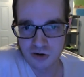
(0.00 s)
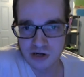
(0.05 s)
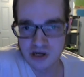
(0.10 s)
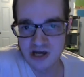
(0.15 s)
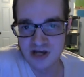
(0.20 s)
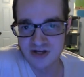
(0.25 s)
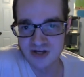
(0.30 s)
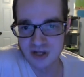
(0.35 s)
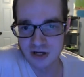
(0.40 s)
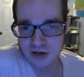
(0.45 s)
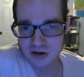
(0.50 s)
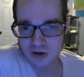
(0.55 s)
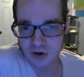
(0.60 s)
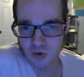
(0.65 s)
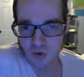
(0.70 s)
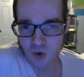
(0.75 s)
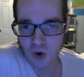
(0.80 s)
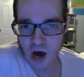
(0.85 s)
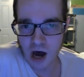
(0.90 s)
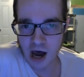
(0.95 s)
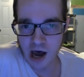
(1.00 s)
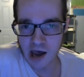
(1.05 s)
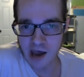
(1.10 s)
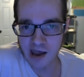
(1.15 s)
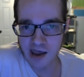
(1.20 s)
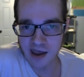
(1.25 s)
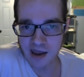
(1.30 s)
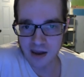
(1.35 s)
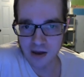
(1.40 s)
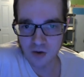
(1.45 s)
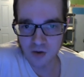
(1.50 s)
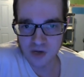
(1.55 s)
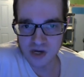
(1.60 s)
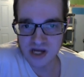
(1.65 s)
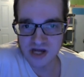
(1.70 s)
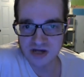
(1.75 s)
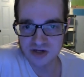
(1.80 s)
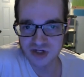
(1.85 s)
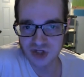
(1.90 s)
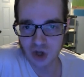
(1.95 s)
The reason why
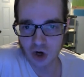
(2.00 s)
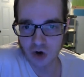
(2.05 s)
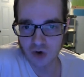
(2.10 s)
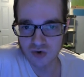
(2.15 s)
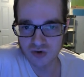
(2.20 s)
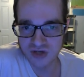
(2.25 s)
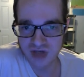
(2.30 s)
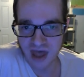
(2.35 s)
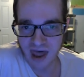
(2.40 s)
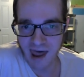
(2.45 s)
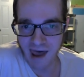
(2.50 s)
we don't